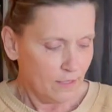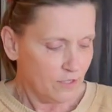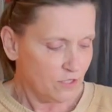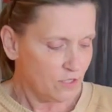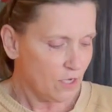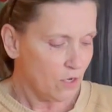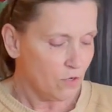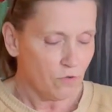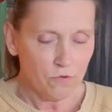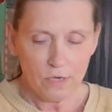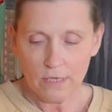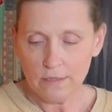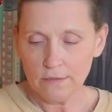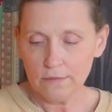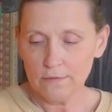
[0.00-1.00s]
So
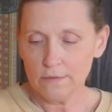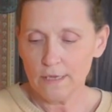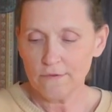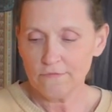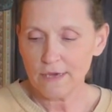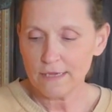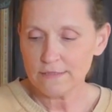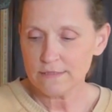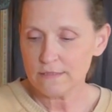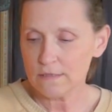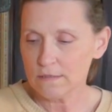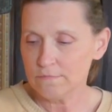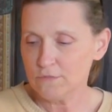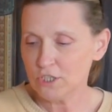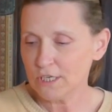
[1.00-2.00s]
I've got
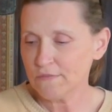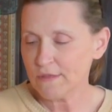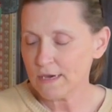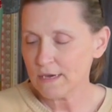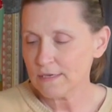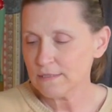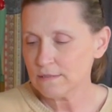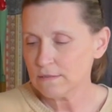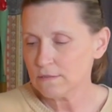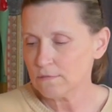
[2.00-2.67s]
some chicken thighs.